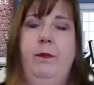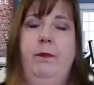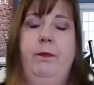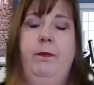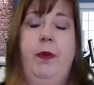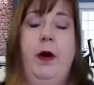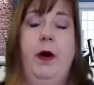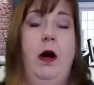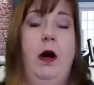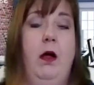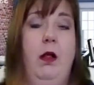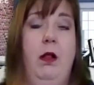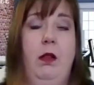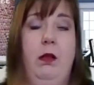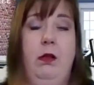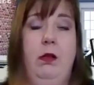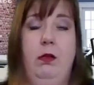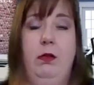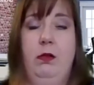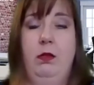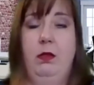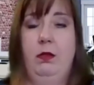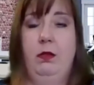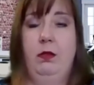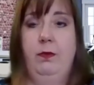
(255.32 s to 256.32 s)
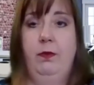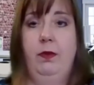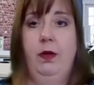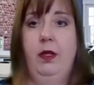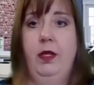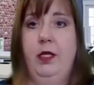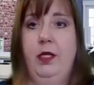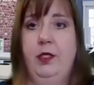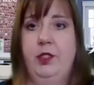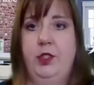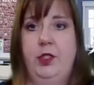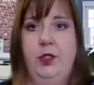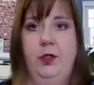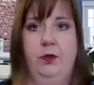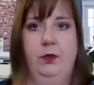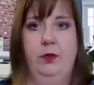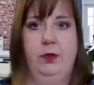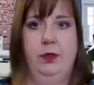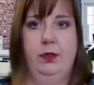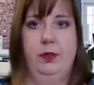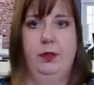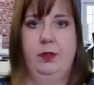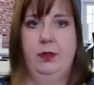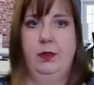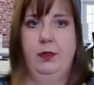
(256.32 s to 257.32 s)
Bowel
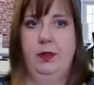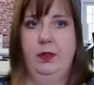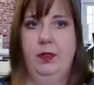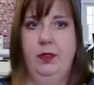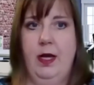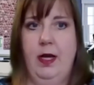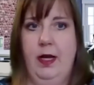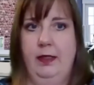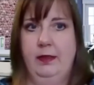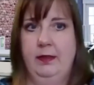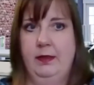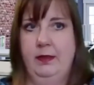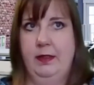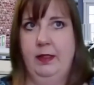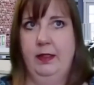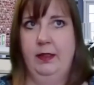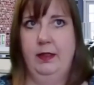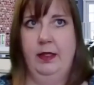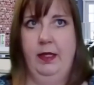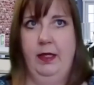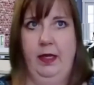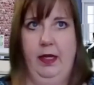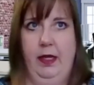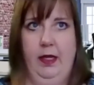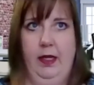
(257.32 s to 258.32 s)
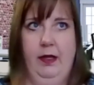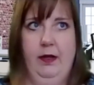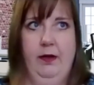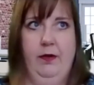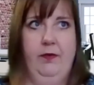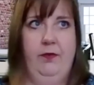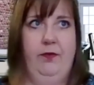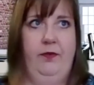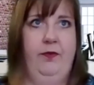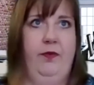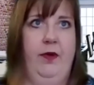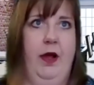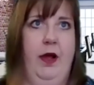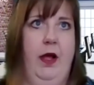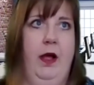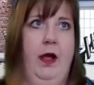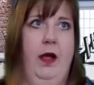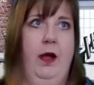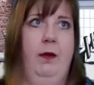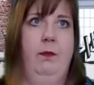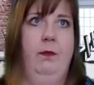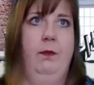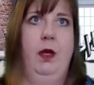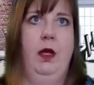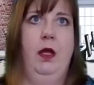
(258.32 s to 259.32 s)
issues constantly,
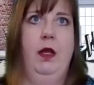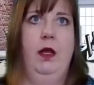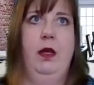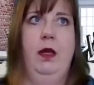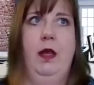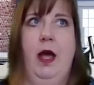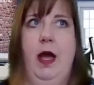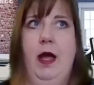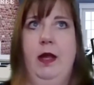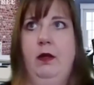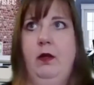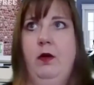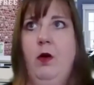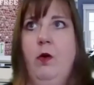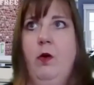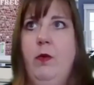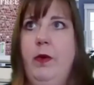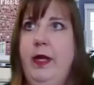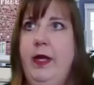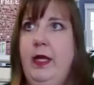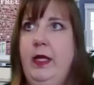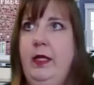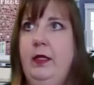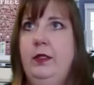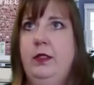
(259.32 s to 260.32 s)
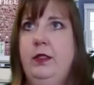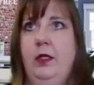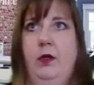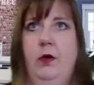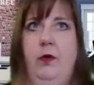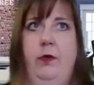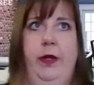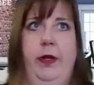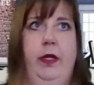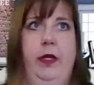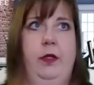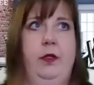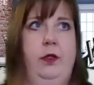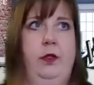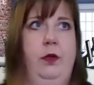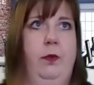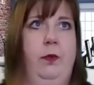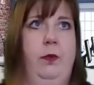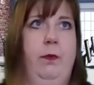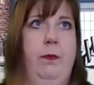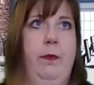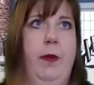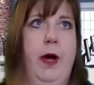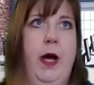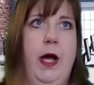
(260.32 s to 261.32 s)
from not going to going too
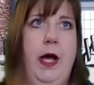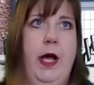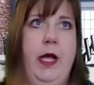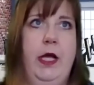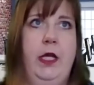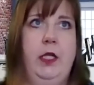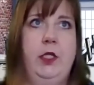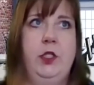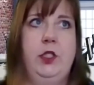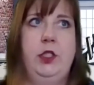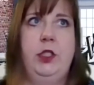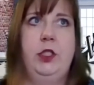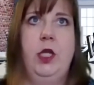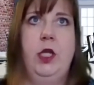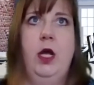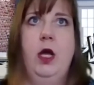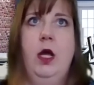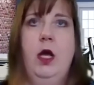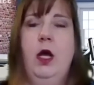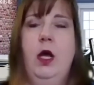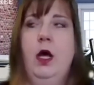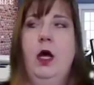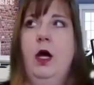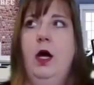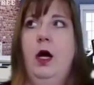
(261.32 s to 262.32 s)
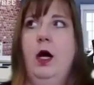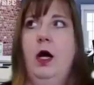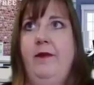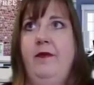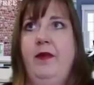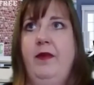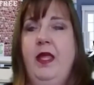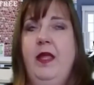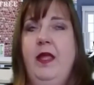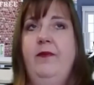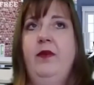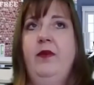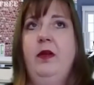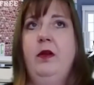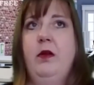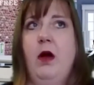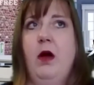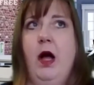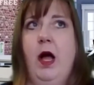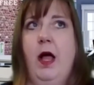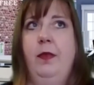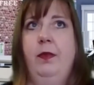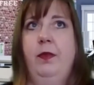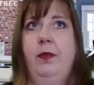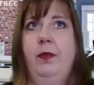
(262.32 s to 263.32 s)
much. I've even
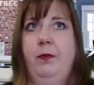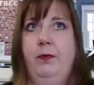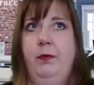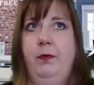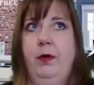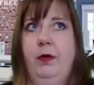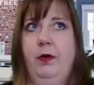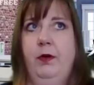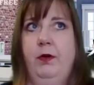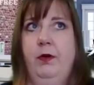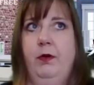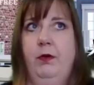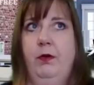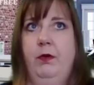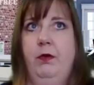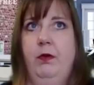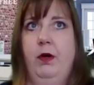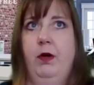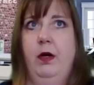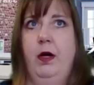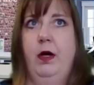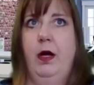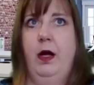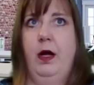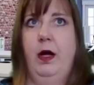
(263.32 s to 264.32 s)
gone through